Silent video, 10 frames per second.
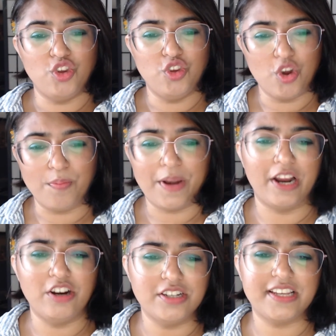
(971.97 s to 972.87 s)
your
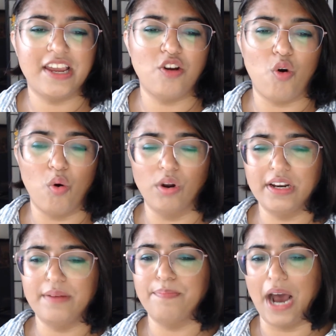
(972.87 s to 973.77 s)
players can hold
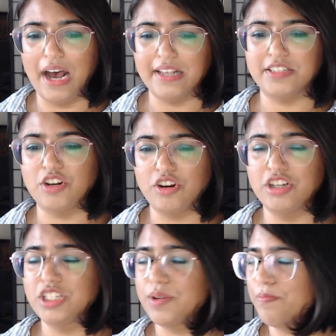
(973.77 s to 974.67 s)
and pass
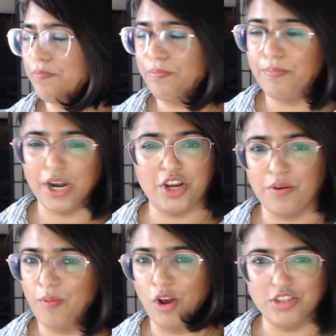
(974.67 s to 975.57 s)
turns, but your
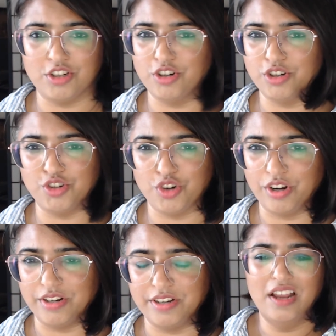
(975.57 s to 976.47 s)
monsters
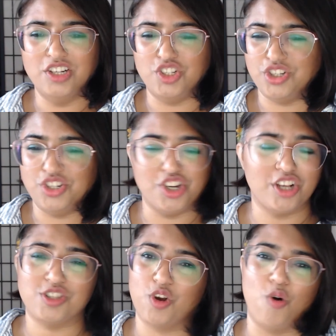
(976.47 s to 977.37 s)
shouldn't.
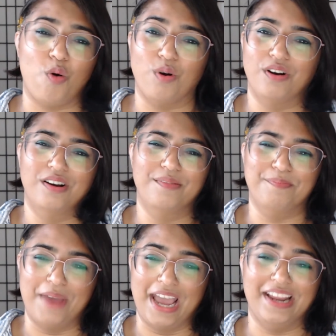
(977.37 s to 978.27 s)
Just go,
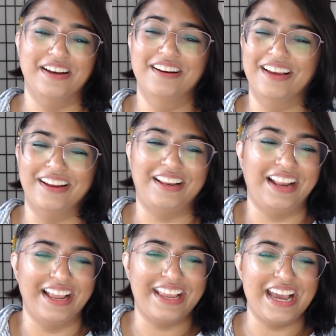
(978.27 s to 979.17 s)
man.
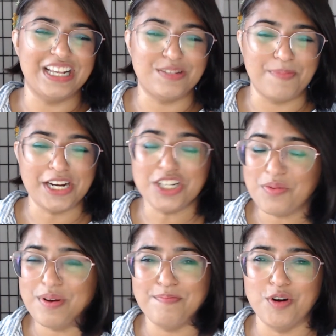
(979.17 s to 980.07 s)
Like, especially
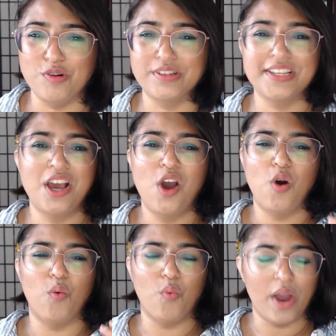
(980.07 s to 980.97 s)
with mooks,
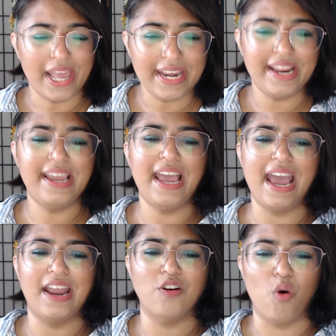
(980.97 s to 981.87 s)
waiting
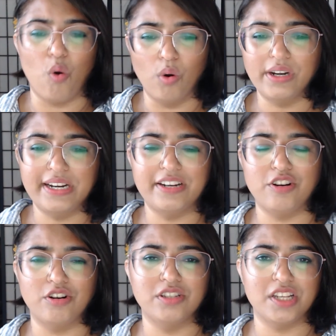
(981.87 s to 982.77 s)
and holding
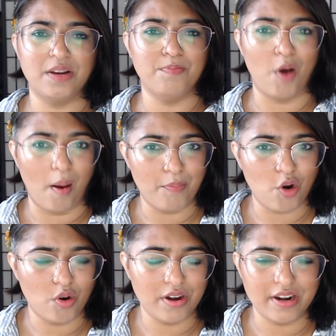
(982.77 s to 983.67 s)
turns in
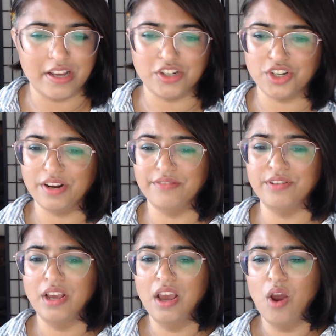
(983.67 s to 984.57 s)
popcorn initiatives
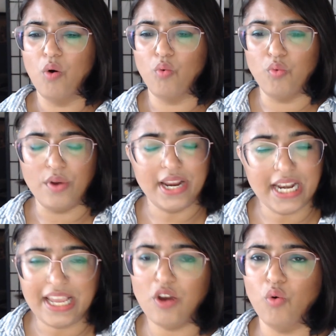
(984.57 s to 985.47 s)

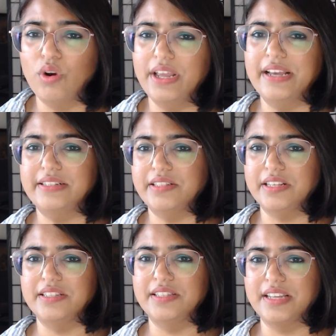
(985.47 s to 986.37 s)
really only
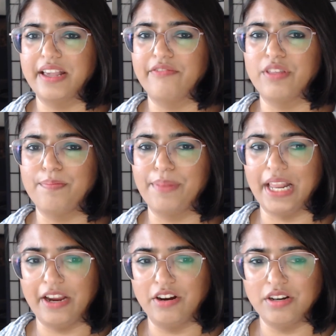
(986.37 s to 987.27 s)
exists to give the
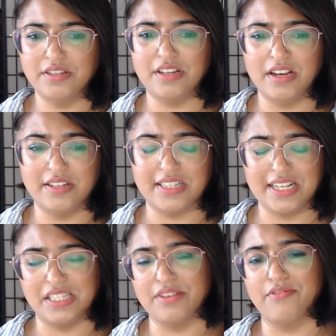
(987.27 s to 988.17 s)
players a
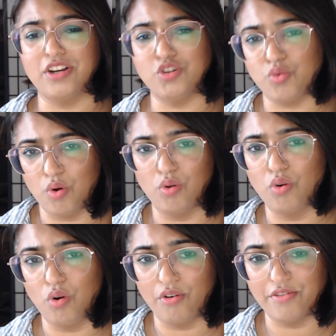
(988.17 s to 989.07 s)
sense of control
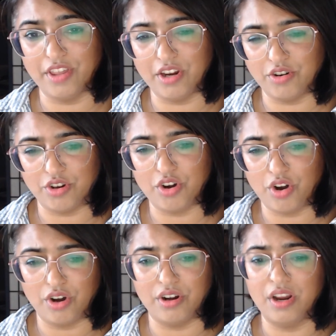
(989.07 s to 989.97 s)
over their
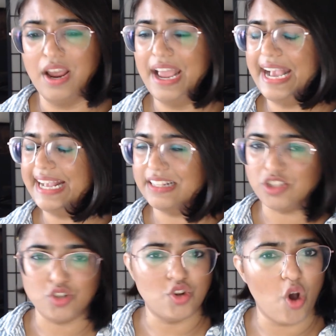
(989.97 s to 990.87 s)
turn. It's
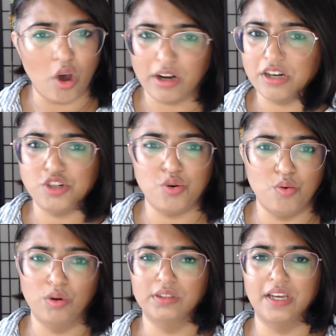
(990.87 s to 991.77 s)
not a
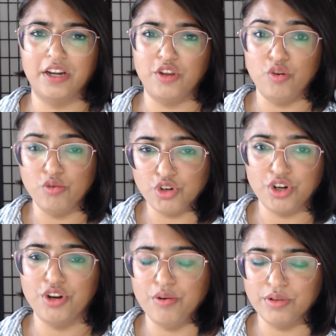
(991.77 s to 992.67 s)
tool that you should
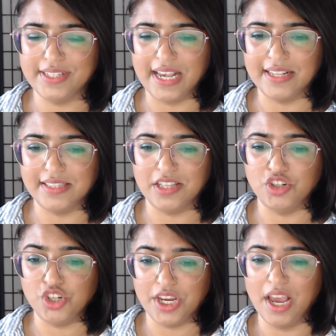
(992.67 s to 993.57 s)
use as the
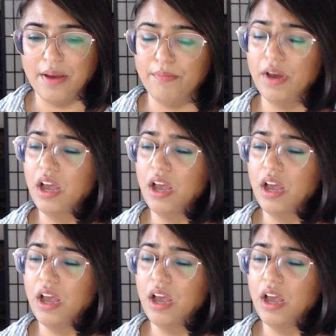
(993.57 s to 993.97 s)
GM.